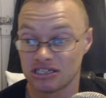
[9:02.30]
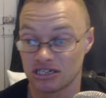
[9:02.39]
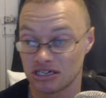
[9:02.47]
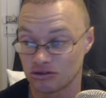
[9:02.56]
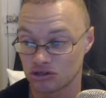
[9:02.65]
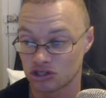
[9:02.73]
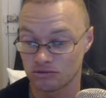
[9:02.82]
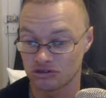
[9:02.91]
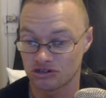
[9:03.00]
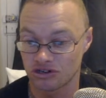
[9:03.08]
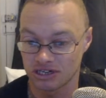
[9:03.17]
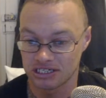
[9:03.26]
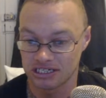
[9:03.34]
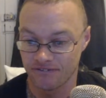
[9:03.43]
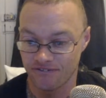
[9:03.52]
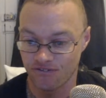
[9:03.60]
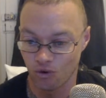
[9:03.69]
on 219
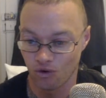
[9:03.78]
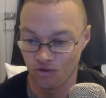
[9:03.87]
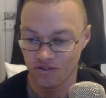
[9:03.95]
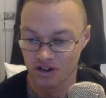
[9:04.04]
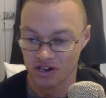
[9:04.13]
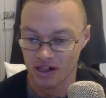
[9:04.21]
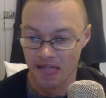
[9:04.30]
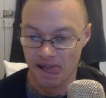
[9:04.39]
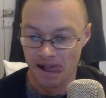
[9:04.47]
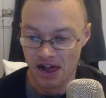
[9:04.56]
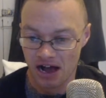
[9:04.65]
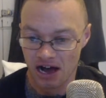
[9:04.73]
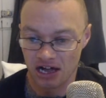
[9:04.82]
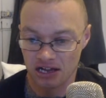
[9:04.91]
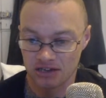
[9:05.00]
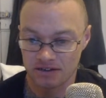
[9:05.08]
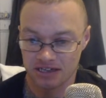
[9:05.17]
and 4th.
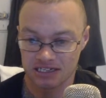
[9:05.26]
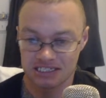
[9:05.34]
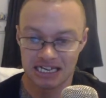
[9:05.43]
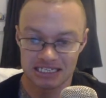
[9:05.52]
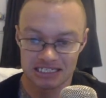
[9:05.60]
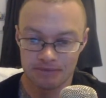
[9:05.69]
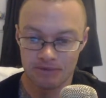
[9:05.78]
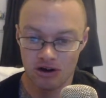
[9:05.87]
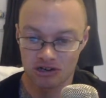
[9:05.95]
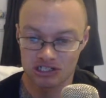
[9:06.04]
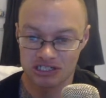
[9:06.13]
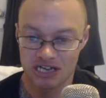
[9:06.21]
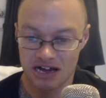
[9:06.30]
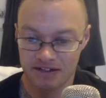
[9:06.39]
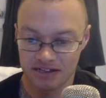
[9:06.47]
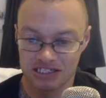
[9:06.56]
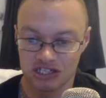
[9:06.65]
There's Sensi March there.
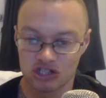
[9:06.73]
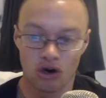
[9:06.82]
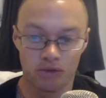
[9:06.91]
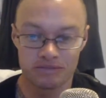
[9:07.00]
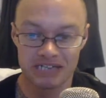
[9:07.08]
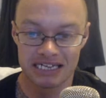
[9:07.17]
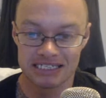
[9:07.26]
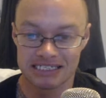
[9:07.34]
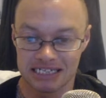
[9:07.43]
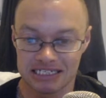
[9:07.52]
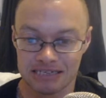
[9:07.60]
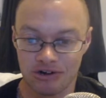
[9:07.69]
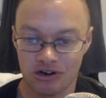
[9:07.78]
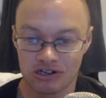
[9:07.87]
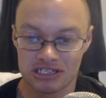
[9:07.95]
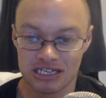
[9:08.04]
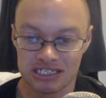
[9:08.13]
This is the top 10. Sensi
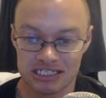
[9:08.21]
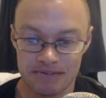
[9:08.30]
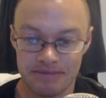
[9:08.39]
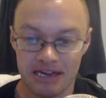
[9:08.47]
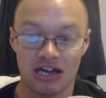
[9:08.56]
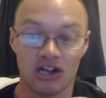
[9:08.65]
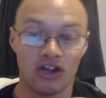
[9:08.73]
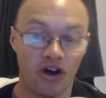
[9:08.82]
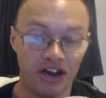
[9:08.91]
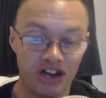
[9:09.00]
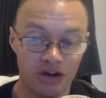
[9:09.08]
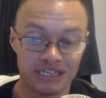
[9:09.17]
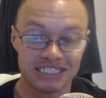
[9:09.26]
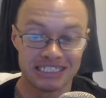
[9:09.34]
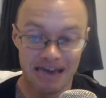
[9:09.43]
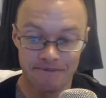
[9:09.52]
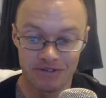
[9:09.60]
March, then Zimmy. Lino is
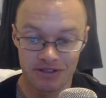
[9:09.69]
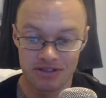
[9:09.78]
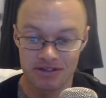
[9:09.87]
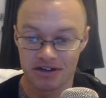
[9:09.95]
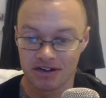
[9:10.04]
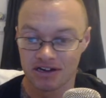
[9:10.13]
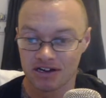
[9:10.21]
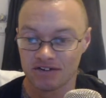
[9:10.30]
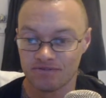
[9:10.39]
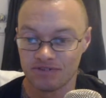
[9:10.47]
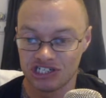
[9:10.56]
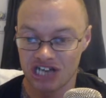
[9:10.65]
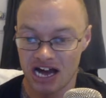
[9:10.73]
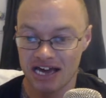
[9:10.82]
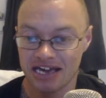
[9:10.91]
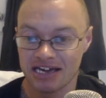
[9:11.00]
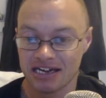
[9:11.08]
7th.
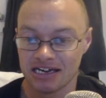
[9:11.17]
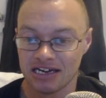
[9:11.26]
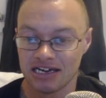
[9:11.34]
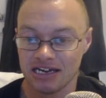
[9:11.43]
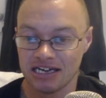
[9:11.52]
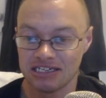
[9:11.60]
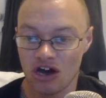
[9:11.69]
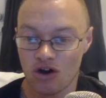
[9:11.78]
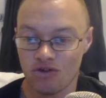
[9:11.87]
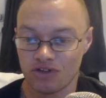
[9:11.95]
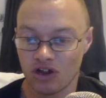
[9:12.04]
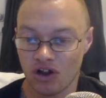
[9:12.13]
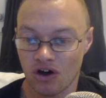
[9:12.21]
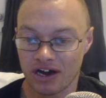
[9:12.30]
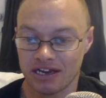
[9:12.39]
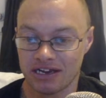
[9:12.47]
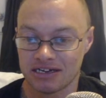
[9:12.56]
Vijay, is it over the
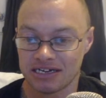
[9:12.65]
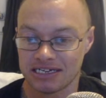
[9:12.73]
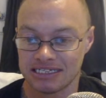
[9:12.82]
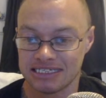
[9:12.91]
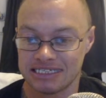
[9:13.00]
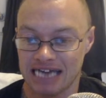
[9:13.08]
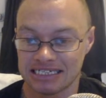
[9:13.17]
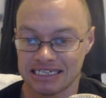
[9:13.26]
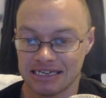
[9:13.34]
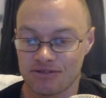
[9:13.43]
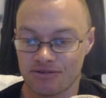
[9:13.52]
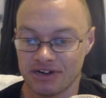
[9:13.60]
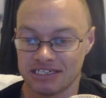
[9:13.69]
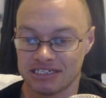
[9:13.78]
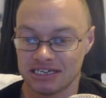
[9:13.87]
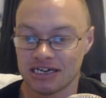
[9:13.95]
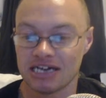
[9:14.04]
line? Dazid
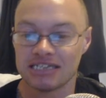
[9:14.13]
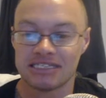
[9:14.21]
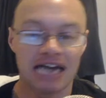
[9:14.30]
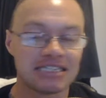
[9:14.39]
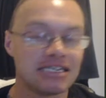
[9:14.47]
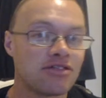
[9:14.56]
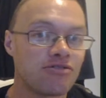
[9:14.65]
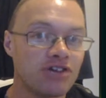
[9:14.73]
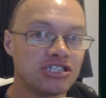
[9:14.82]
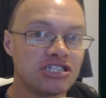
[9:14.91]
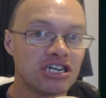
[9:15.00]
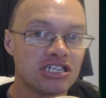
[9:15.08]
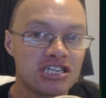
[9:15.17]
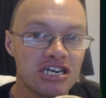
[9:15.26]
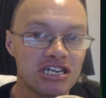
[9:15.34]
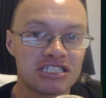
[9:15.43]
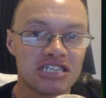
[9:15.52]

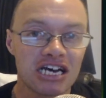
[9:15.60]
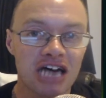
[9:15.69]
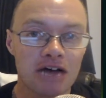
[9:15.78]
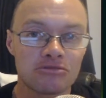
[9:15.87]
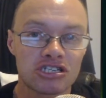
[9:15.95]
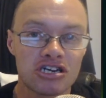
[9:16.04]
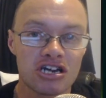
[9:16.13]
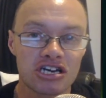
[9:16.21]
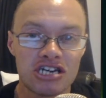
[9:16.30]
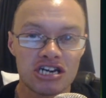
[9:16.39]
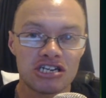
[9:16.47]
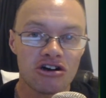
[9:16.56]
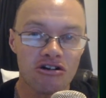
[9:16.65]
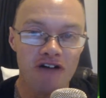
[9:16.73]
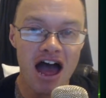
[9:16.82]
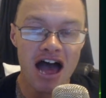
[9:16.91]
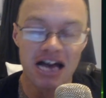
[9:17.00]
316 says, I'm just going to kick your
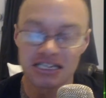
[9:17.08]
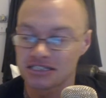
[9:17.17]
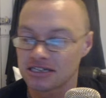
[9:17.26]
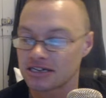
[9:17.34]
ass.